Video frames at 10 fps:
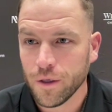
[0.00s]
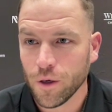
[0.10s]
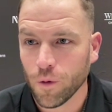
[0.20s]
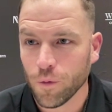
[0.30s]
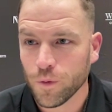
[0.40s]

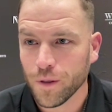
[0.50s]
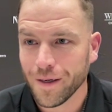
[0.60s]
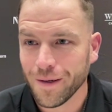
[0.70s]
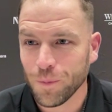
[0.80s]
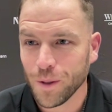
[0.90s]
you know,
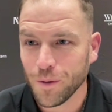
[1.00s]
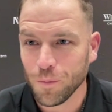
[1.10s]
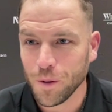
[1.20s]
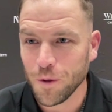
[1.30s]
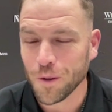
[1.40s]
but
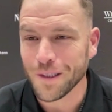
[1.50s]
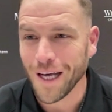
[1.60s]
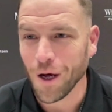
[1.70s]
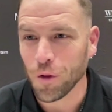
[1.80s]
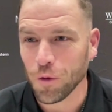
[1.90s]
you can
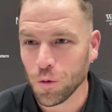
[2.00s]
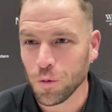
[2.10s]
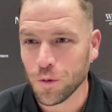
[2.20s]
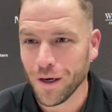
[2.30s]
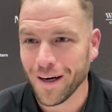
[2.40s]
tell
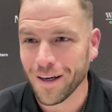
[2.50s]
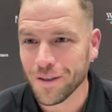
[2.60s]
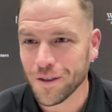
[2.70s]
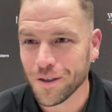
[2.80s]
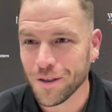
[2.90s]
through,
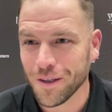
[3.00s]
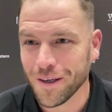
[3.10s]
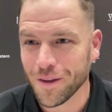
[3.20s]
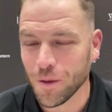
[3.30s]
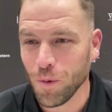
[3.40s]
just
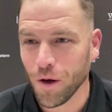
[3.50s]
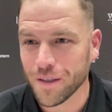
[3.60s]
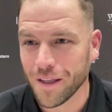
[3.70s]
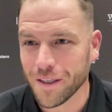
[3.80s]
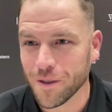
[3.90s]
the
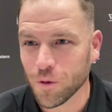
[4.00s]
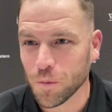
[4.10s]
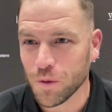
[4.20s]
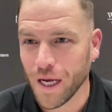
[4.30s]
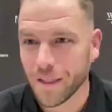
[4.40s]
buzz on these
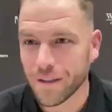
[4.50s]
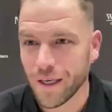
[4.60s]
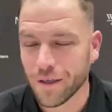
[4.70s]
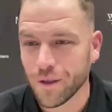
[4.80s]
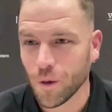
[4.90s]
group chats
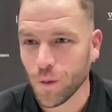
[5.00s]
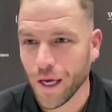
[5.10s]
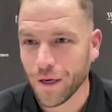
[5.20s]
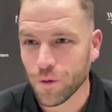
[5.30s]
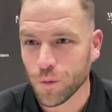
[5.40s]
that, you know, we
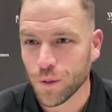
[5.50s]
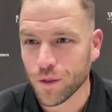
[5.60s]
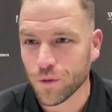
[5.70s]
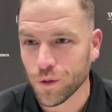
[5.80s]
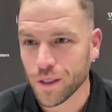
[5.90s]
got a group
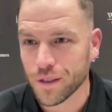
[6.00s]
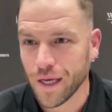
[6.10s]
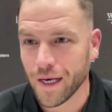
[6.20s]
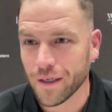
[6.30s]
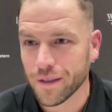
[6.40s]
that's really
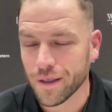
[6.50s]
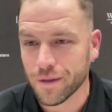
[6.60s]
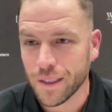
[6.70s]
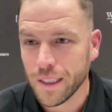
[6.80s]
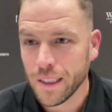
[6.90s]
excited
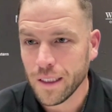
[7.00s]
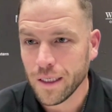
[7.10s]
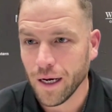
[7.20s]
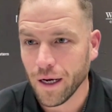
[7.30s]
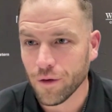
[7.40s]
to,
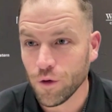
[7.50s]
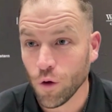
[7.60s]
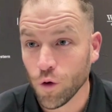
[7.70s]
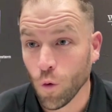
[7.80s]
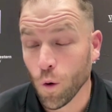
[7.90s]

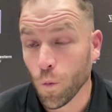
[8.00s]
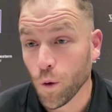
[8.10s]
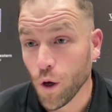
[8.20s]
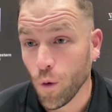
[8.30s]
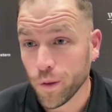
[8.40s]
know where
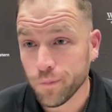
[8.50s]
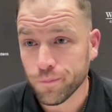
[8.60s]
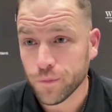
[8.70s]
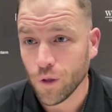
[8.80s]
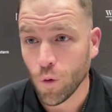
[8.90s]
we're
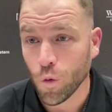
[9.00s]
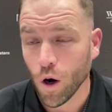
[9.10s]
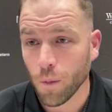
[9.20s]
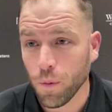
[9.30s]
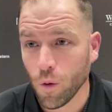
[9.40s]
going, know who
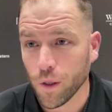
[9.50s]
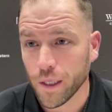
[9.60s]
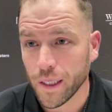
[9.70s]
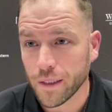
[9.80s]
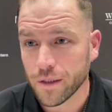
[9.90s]
our
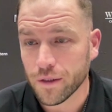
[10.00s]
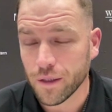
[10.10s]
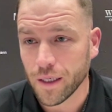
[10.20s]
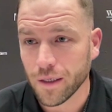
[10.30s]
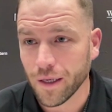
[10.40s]
opponent is
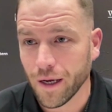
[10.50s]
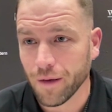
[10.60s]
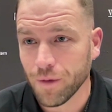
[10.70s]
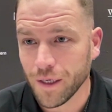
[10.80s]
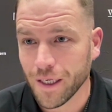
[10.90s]

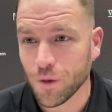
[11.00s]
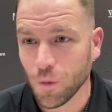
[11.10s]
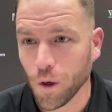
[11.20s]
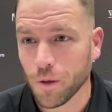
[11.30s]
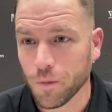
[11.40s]
and get to
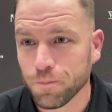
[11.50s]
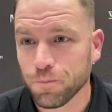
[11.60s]
work.